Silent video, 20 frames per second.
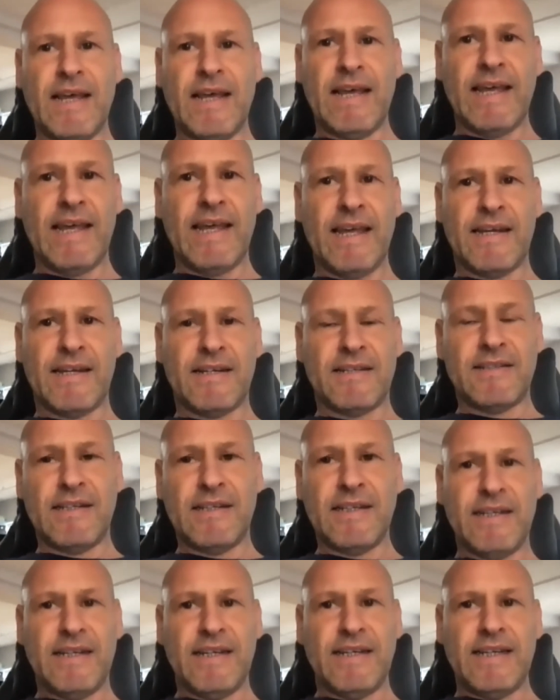And
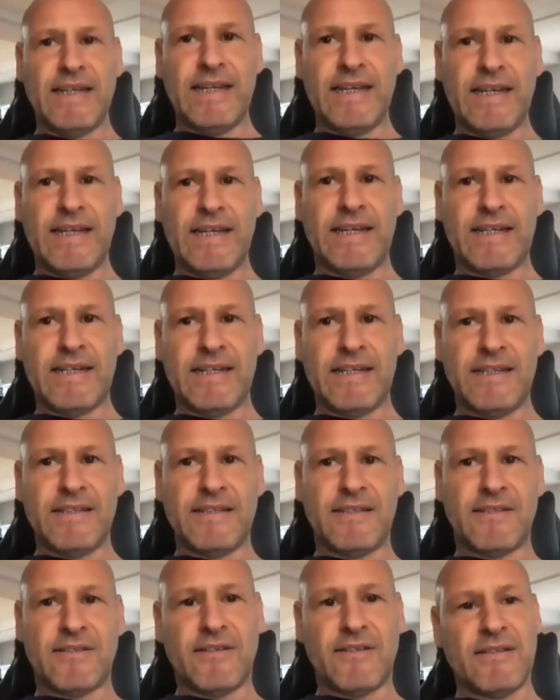it
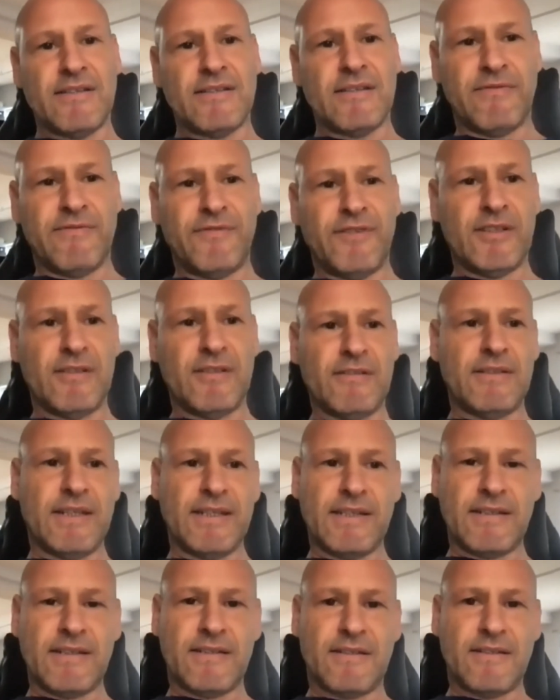is starting to feel
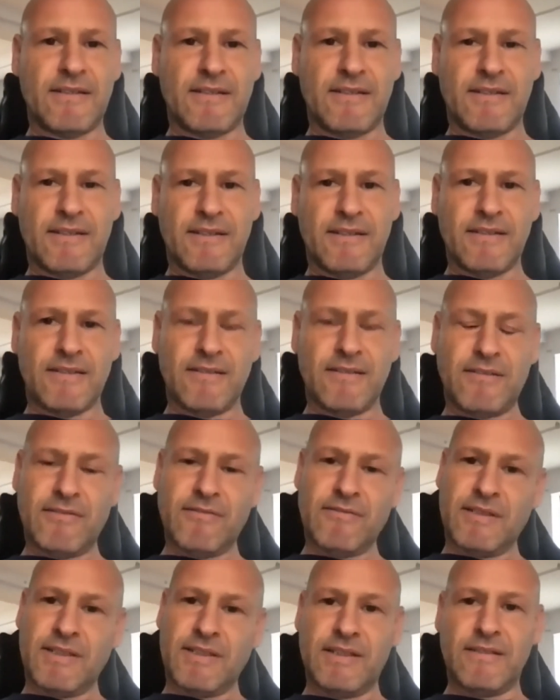like,
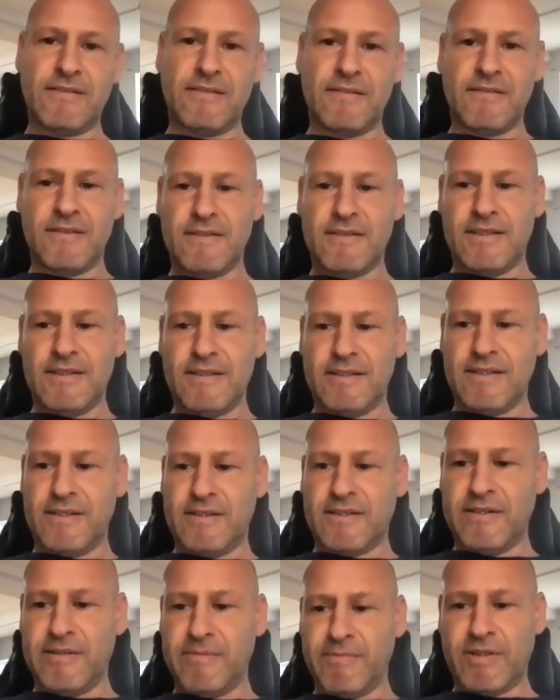certainly the
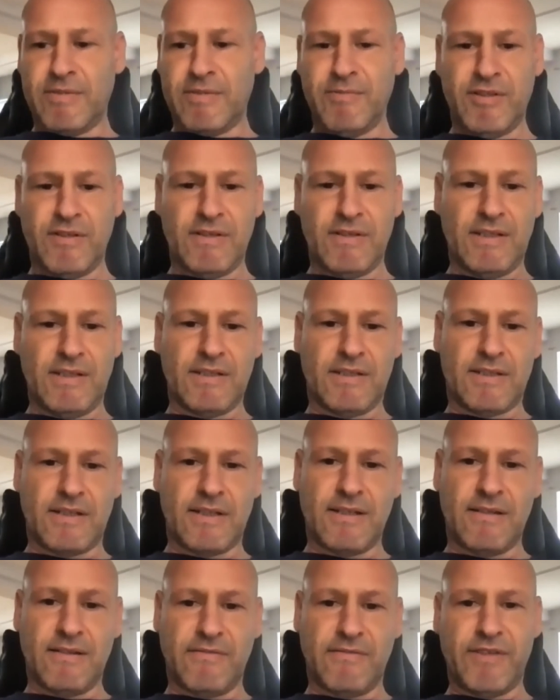Ethereum community is
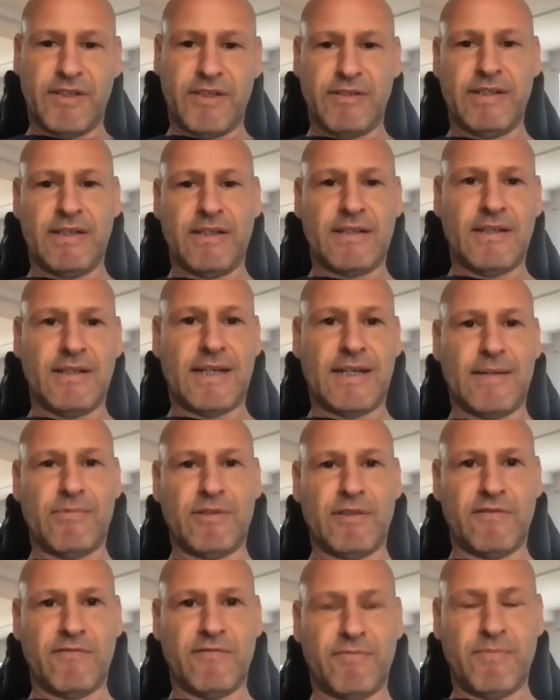very
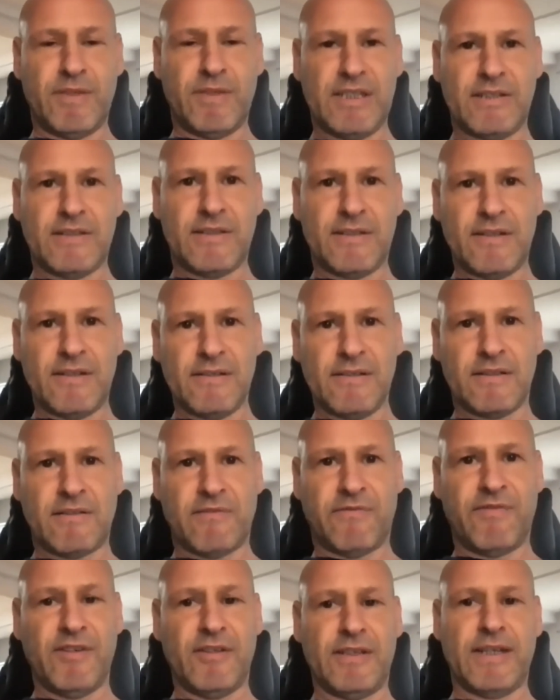collaborative, but it's starting to
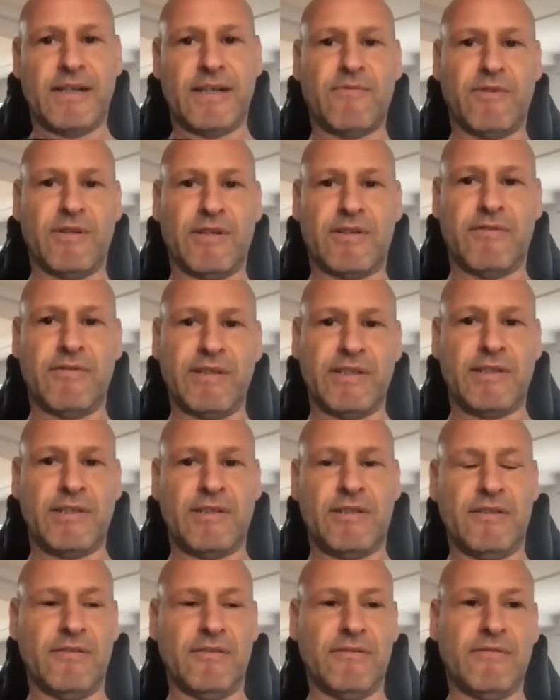feel like we're going
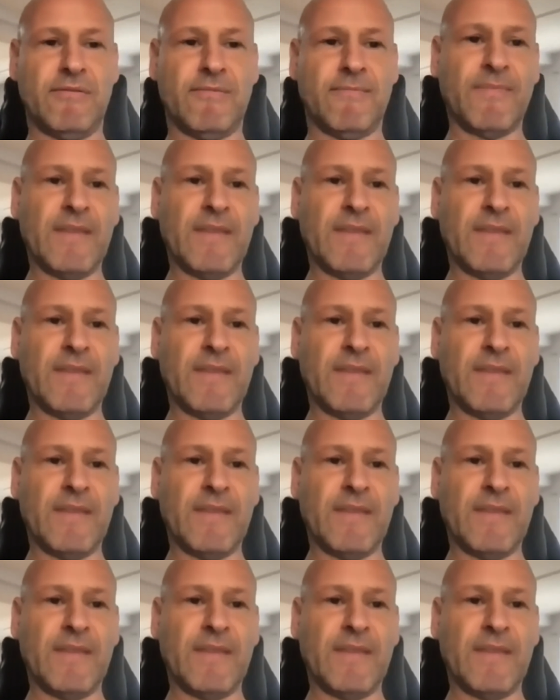to